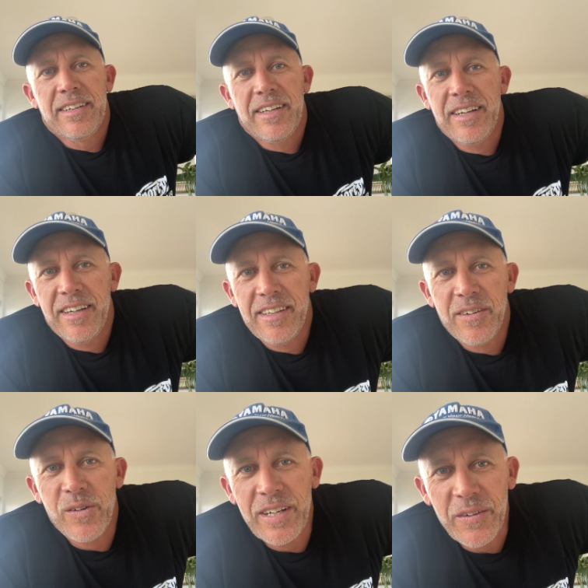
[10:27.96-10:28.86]
And the
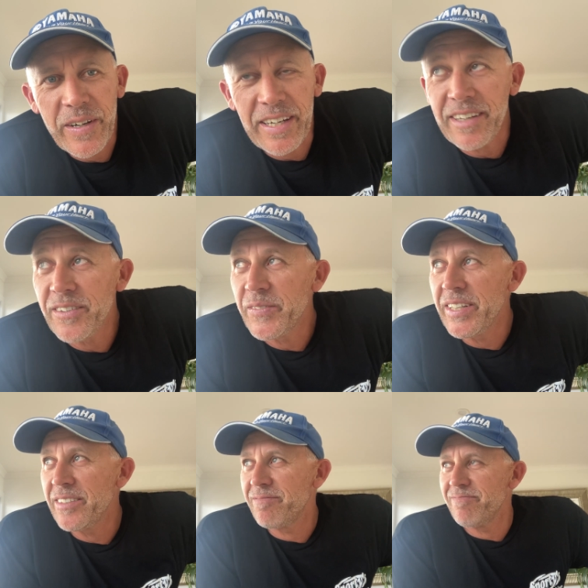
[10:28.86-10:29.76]
whiting wading will
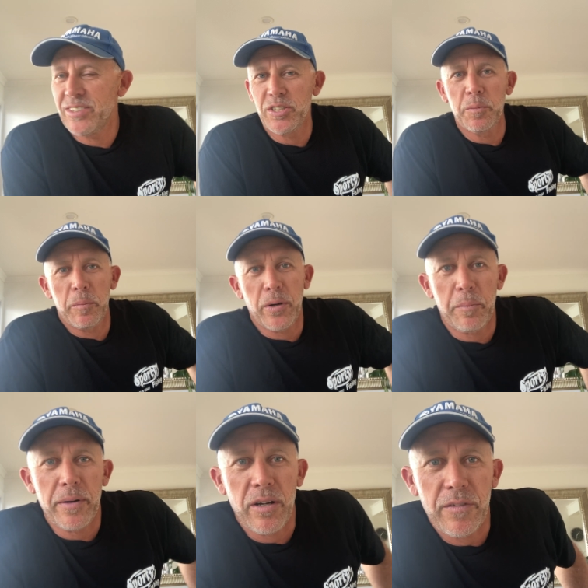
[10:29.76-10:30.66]
be super
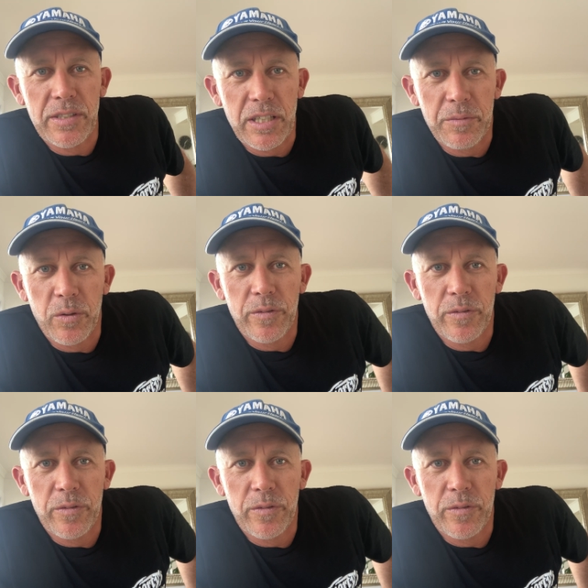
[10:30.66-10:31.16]
popular over summer.